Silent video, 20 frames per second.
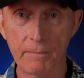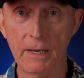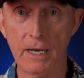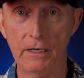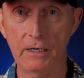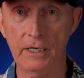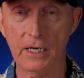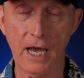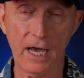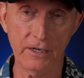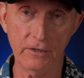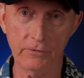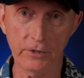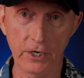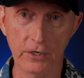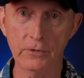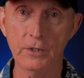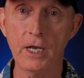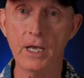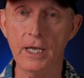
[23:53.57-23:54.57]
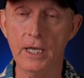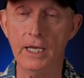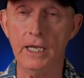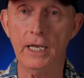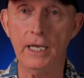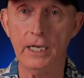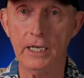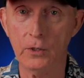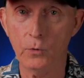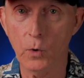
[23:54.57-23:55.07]
about it. I don't know.
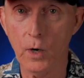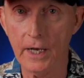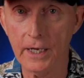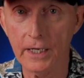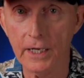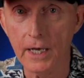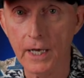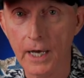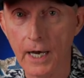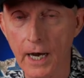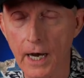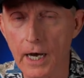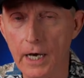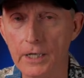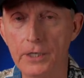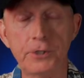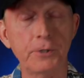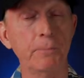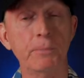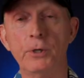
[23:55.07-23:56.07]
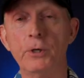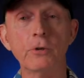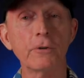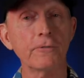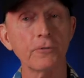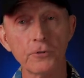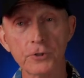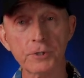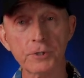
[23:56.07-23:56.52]
Anyway, it's a beautiful